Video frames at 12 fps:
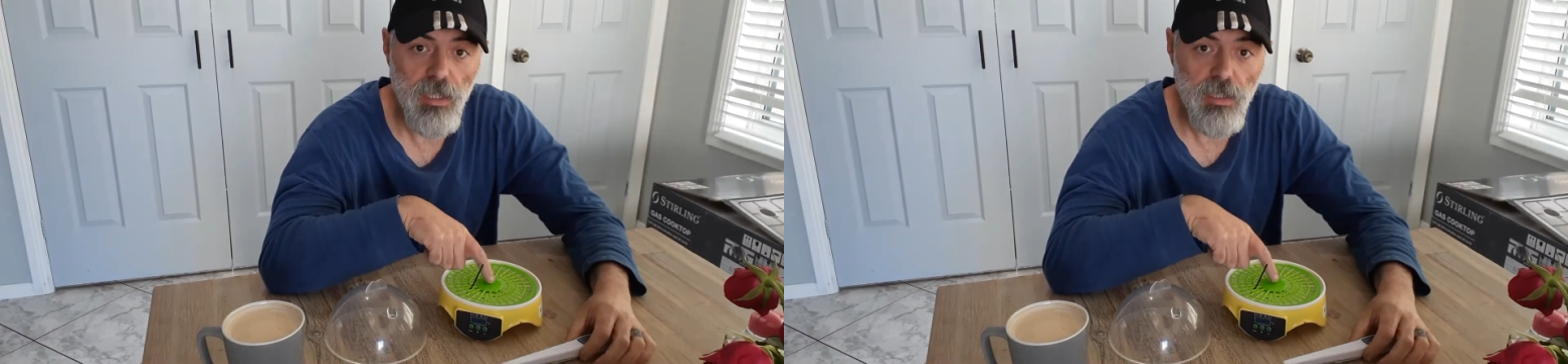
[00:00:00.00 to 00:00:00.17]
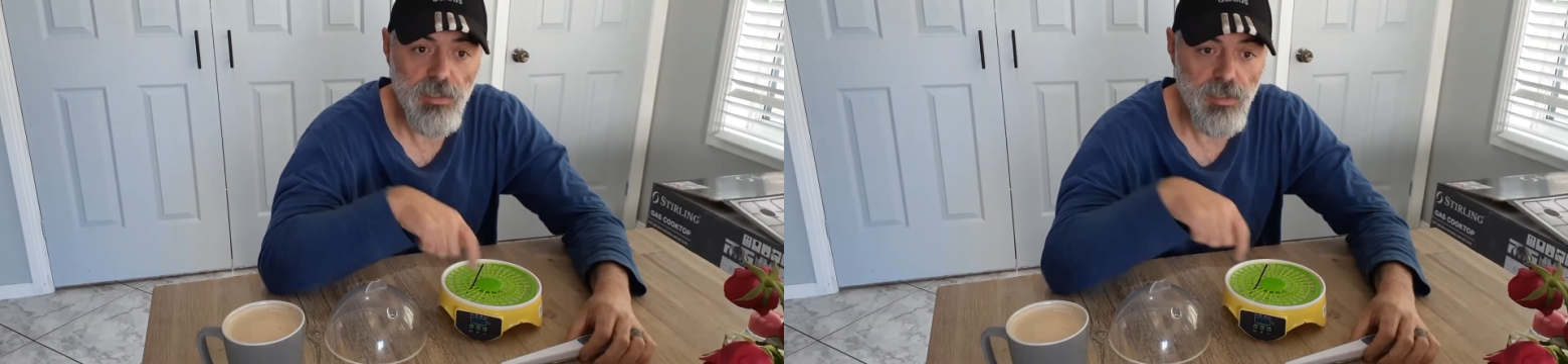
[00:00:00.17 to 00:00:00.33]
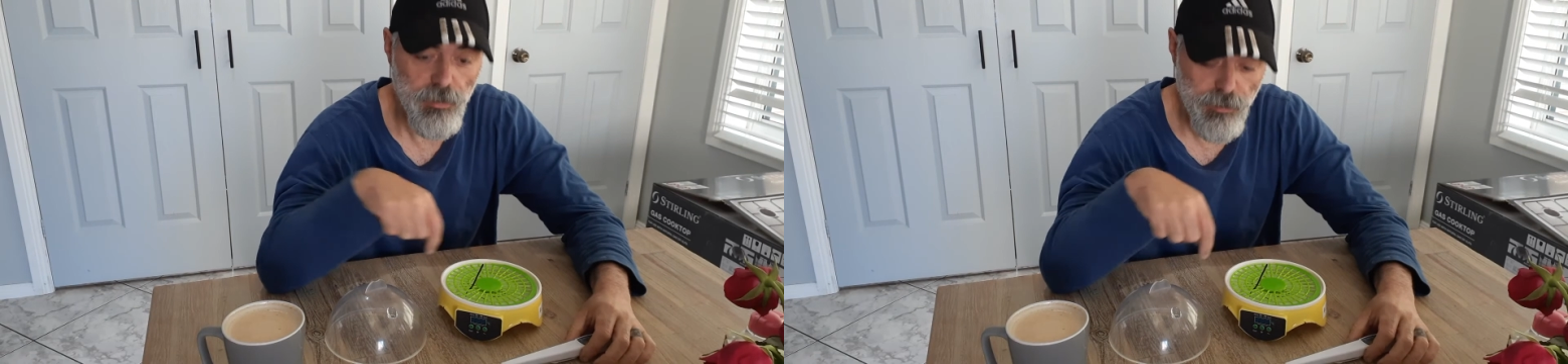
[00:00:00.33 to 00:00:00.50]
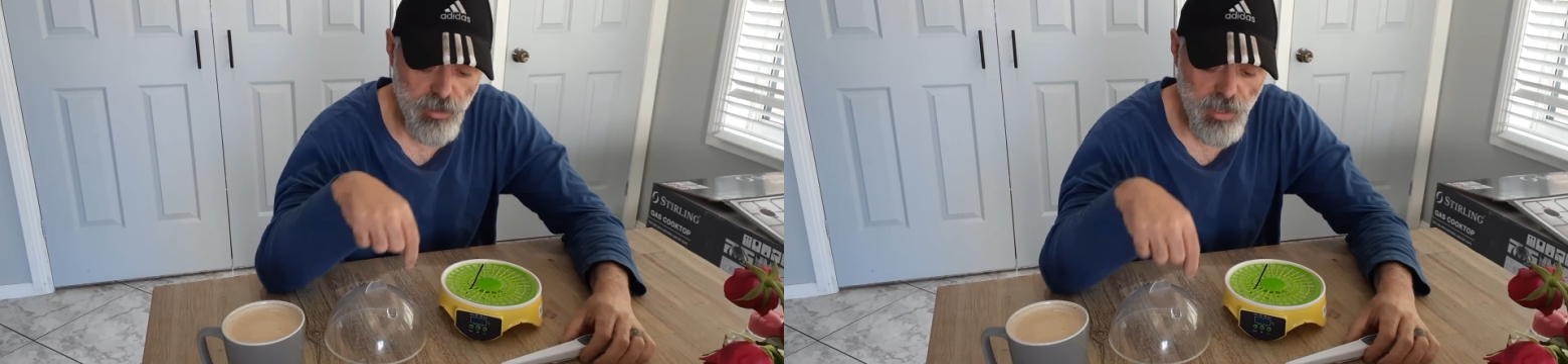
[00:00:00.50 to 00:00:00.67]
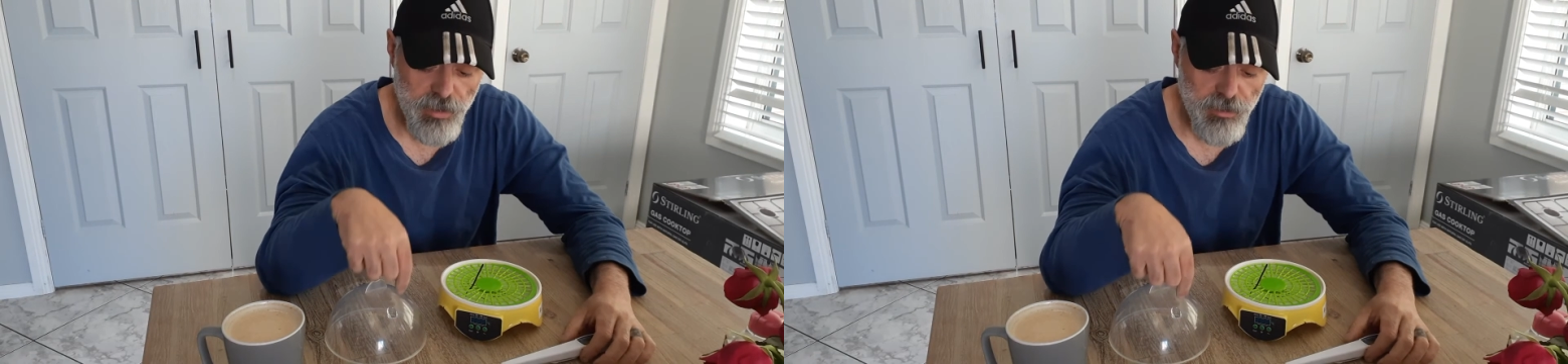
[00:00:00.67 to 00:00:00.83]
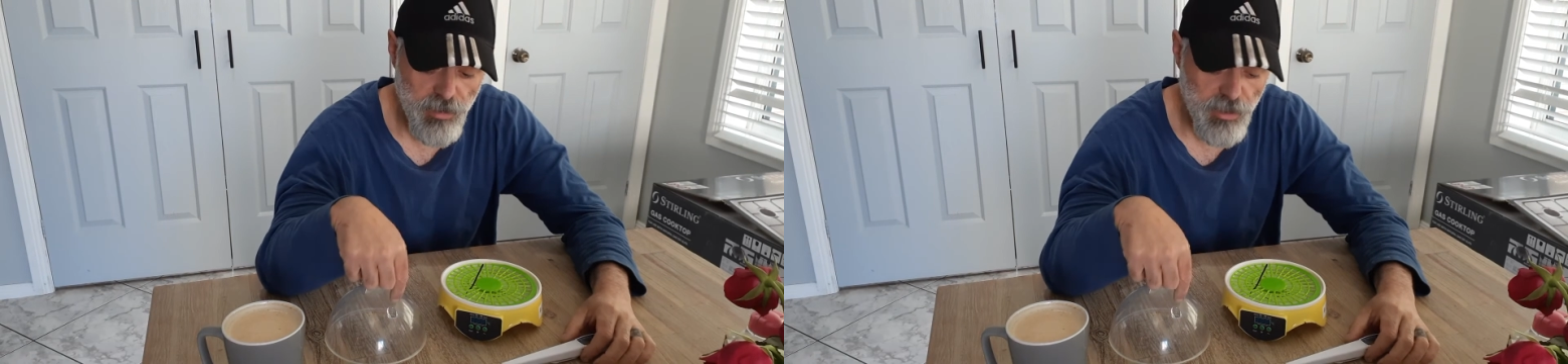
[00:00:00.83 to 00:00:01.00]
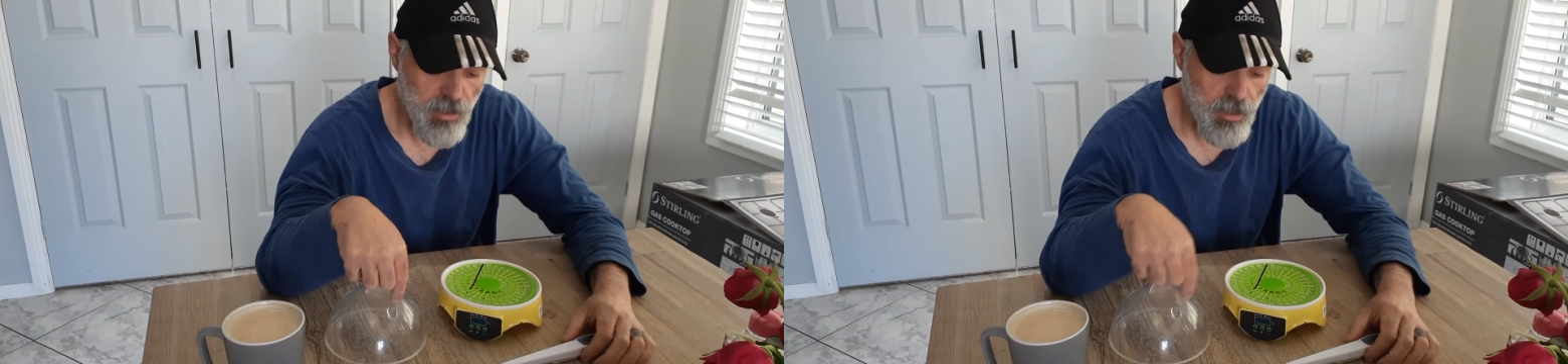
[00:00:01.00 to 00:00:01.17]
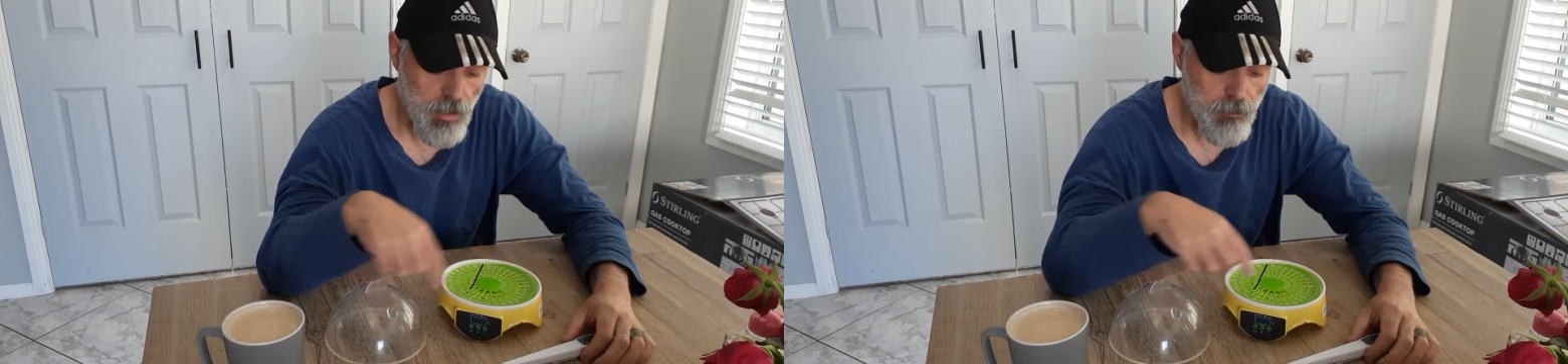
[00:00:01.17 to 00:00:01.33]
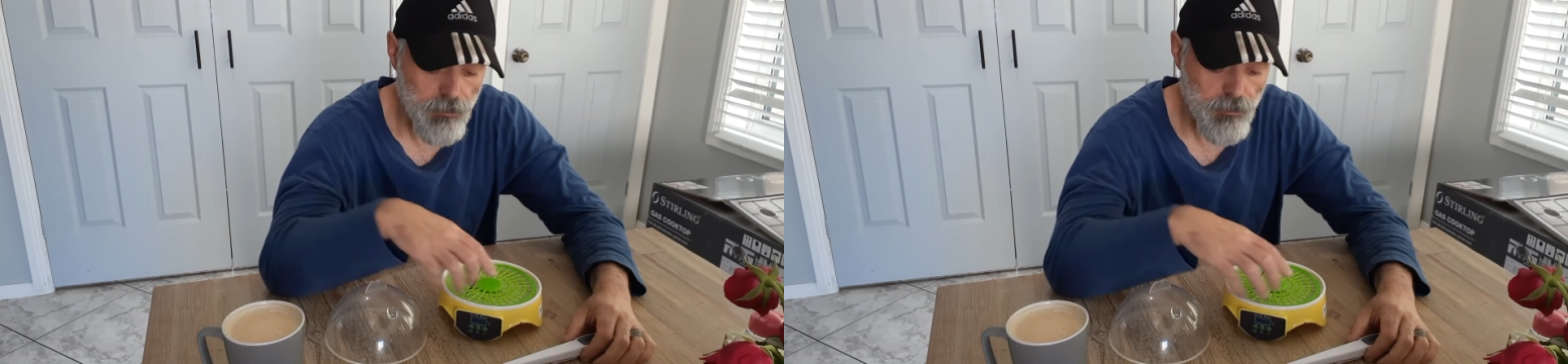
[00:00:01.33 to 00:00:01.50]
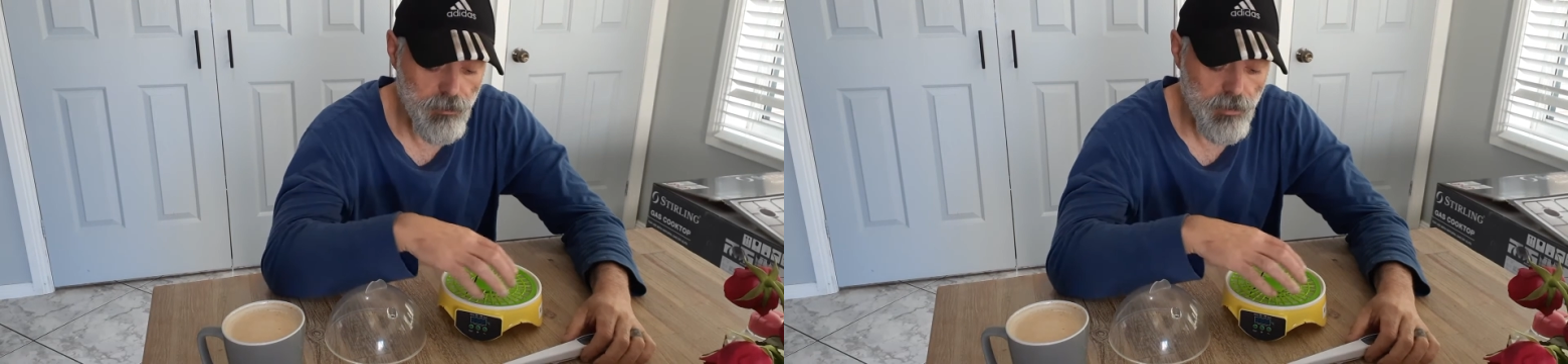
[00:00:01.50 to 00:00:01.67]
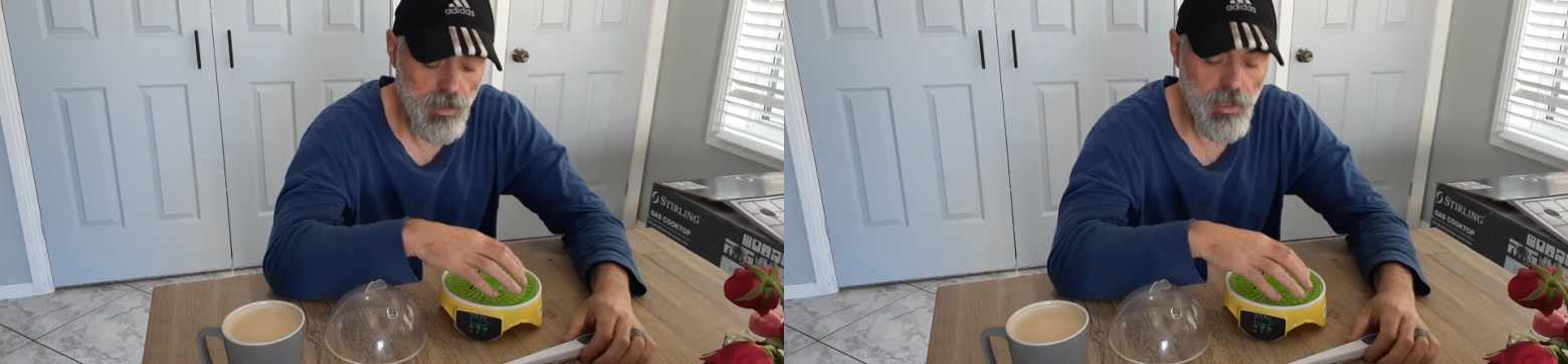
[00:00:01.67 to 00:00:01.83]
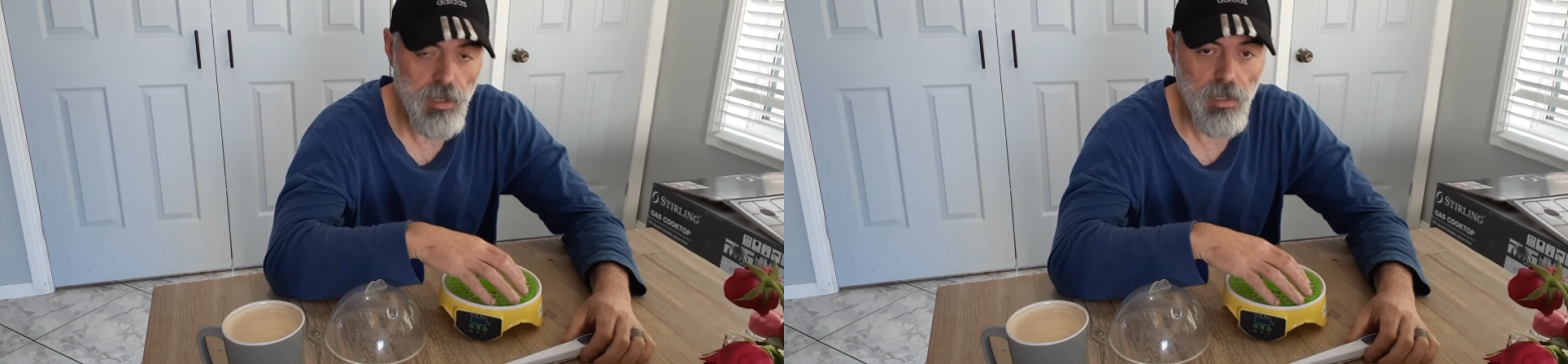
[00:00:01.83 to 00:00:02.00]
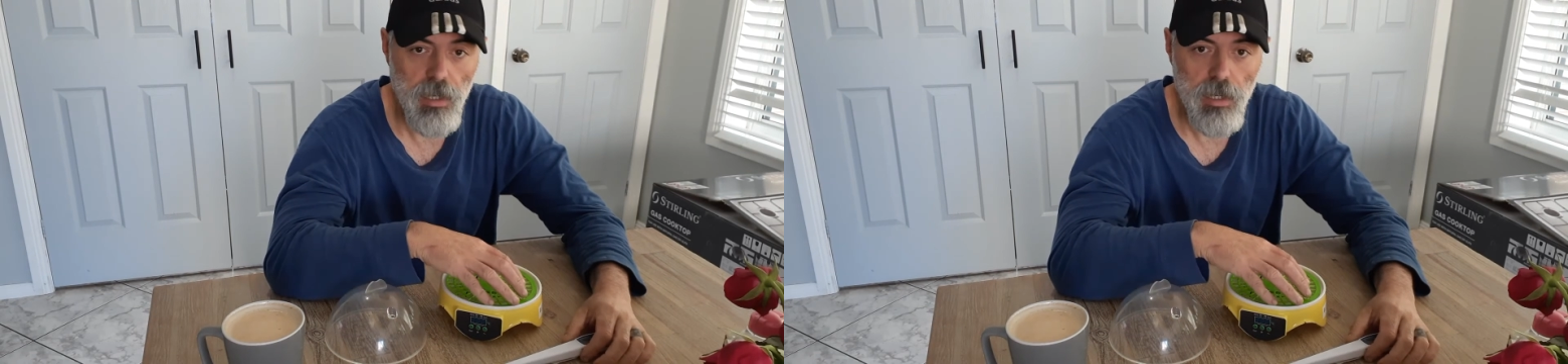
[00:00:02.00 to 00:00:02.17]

So for that to heat up in a